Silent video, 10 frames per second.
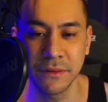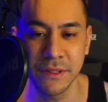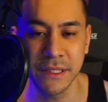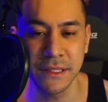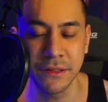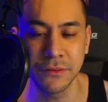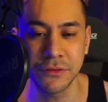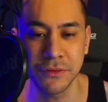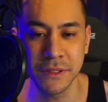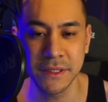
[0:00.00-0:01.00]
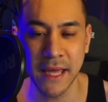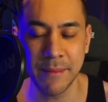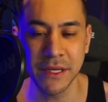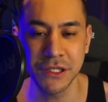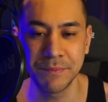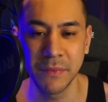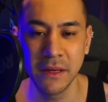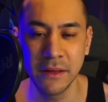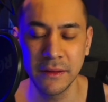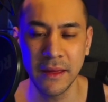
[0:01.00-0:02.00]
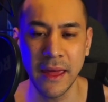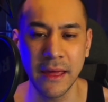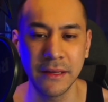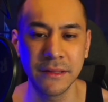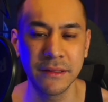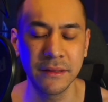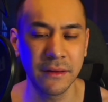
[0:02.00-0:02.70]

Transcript: decent neutral damage. And